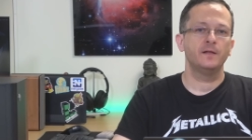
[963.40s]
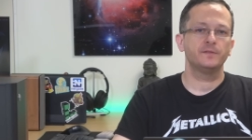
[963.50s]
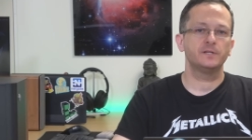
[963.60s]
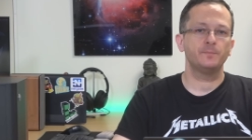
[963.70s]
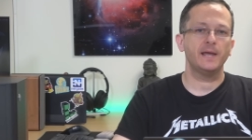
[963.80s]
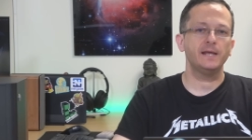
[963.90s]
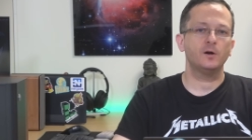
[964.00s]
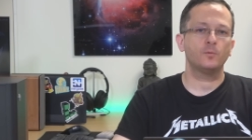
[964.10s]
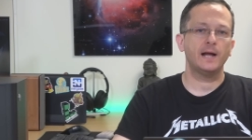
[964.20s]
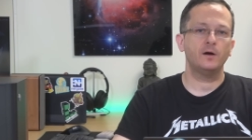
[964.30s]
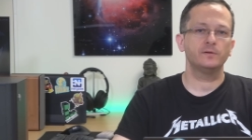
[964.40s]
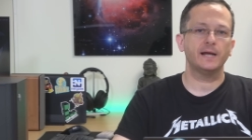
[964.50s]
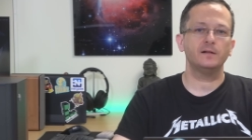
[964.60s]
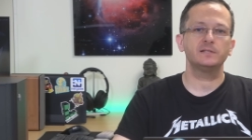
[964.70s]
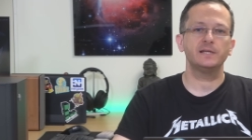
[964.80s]
The debate around
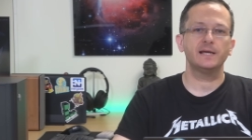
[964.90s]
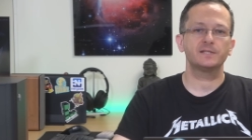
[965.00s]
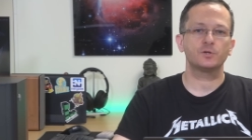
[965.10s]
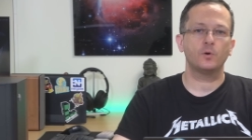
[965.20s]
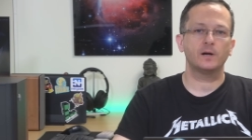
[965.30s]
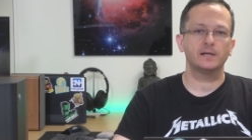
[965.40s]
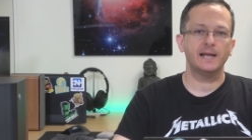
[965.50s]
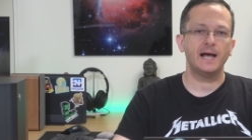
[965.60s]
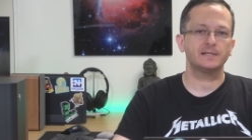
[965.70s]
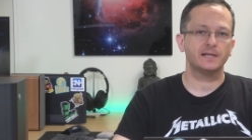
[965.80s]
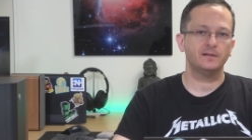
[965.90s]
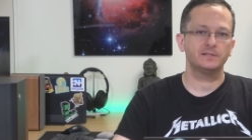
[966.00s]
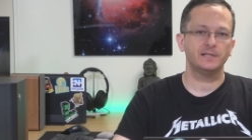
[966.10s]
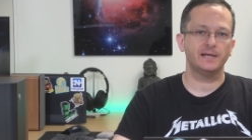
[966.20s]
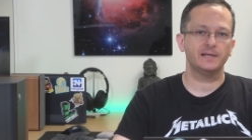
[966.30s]
LTS or not
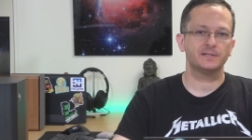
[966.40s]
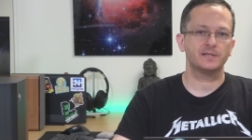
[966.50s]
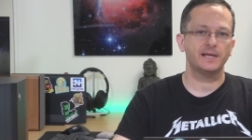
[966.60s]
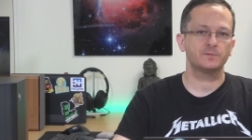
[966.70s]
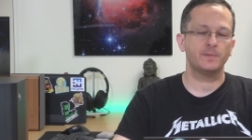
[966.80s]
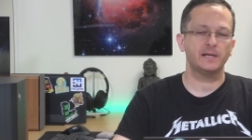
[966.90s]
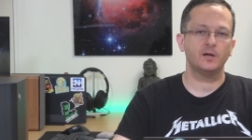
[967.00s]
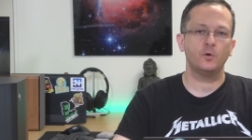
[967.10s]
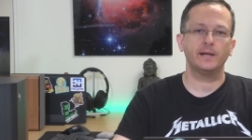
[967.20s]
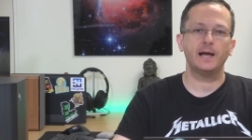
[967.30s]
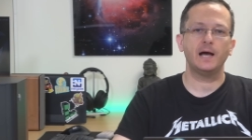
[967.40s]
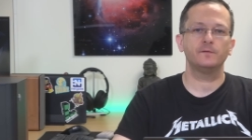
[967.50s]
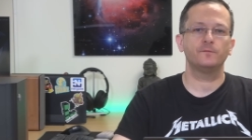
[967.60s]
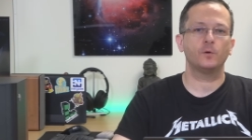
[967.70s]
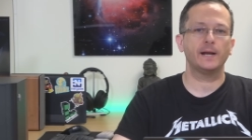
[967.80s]
LTS has been going
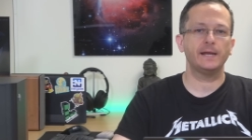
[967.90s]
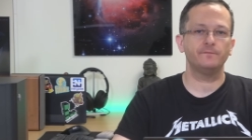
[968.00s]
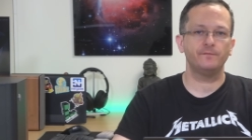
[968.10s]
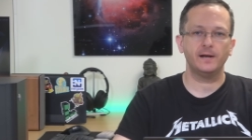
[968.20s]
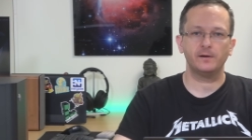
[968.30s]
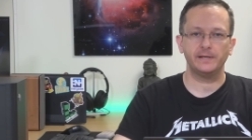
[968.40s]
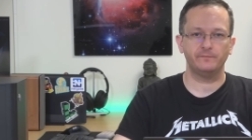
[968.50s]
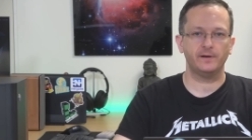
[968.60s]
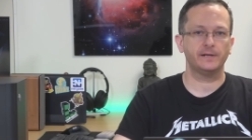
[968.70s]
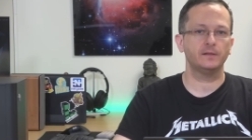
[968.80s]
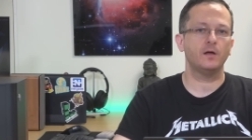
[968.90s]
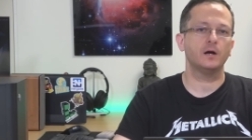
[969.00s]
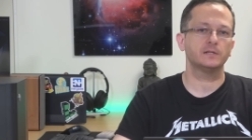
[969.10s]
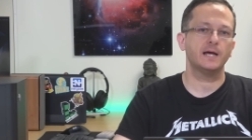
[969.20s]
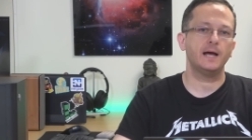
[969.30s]
on for a very, very
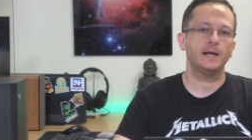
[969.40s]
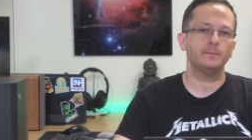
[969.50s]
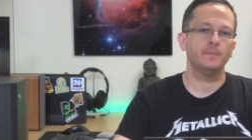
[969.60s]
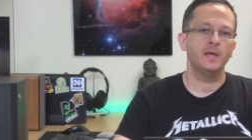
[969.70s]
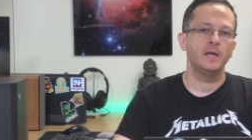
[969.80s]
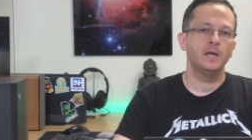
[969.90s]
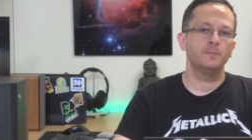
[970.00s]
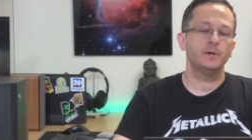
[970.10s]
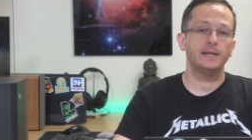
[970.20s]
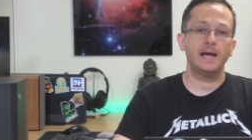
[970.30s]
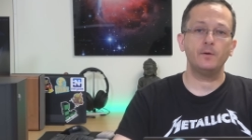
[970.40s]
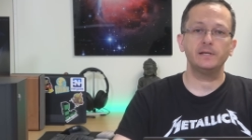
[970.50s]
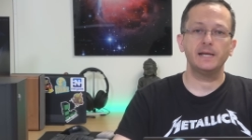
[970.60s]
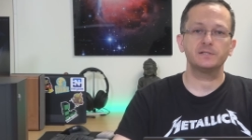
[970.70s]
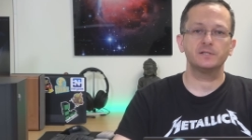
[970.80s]
long time. But
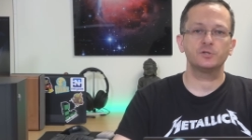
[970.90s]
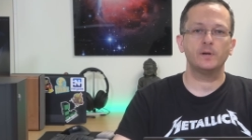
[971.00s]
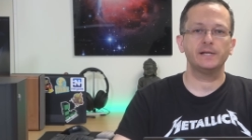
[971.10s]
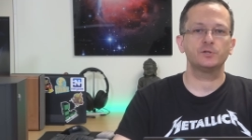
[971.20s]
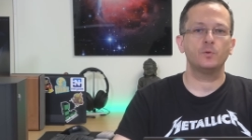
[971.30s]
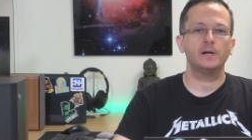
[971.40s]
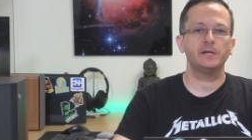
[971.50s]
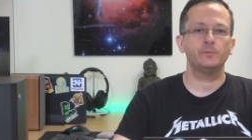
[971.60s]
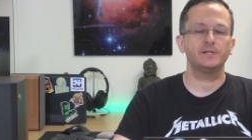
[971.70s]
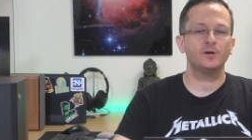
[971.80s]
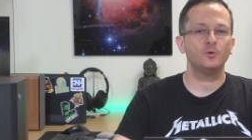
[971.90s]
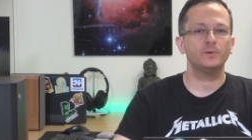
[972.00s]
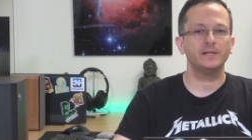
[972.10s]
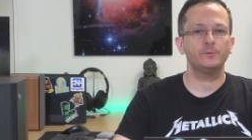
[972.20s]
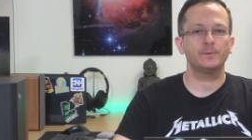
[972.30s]
nowadays in 2020, we don't
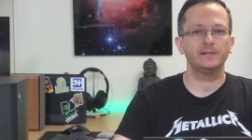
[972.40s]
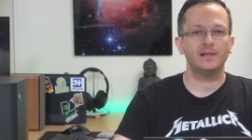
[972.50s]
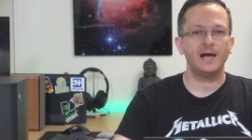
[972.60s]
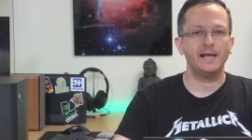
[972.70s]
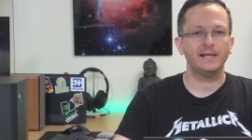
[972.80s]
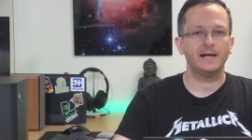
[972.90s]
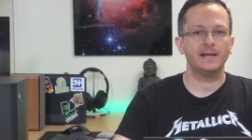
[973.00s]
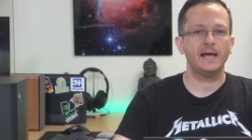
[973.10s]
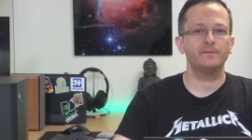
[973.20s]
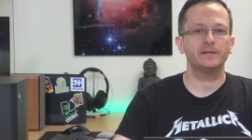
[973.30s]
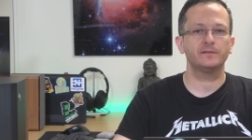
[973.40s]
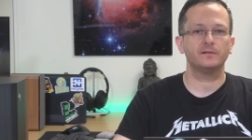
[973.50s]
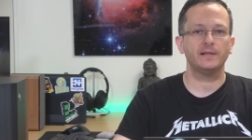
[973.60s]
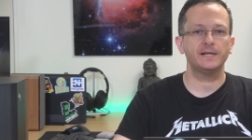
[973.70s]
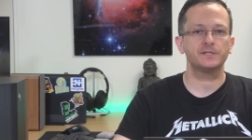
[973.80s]
really rely on having the
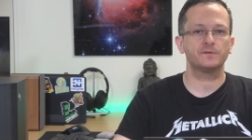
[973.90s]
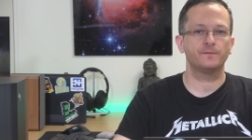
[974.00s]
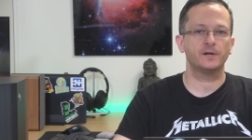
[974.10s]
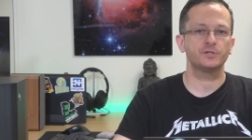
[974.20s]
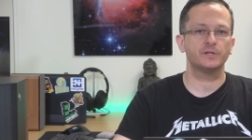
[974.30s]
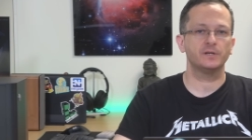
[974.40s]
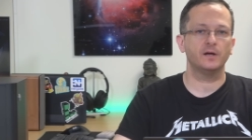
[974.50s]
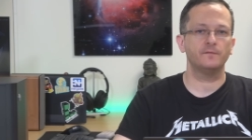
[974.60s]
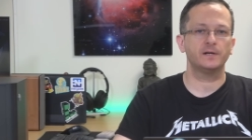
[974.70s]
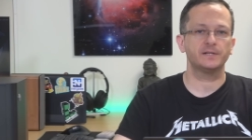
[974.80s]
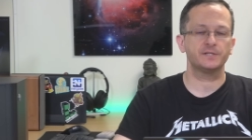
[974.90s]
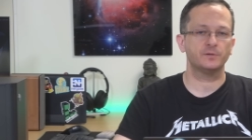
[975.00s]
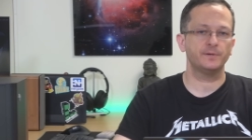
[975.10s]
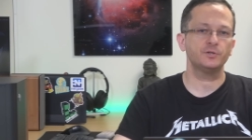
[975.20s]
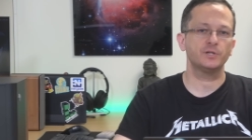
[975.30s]
latest version of our
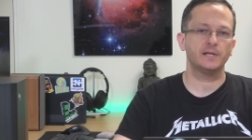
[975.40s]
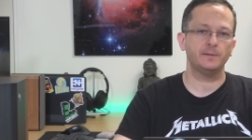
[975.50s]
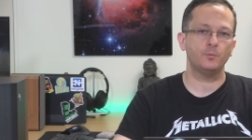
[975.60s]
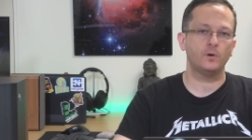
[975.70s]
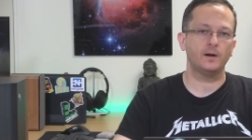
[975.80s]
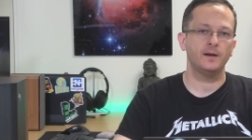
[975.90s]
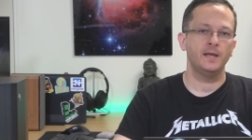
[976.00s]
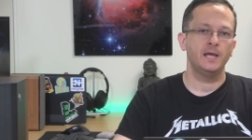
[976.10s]
distribution anymore